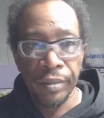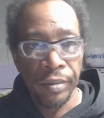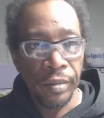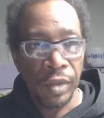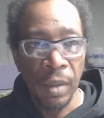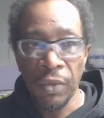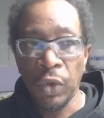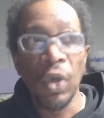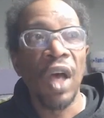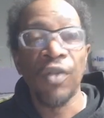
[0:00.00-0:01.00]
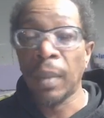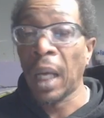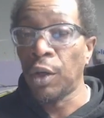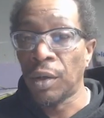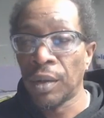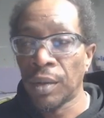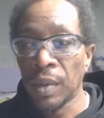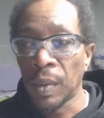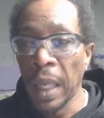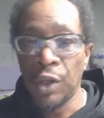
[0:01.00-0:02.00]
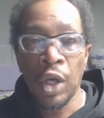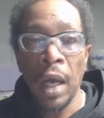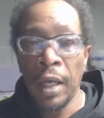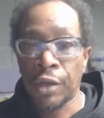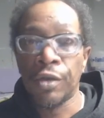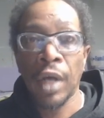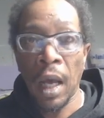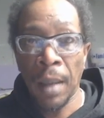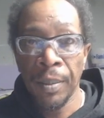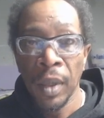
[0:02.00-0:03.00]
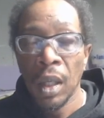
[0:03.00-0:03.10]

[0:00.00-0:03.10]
some of you have them on at your job,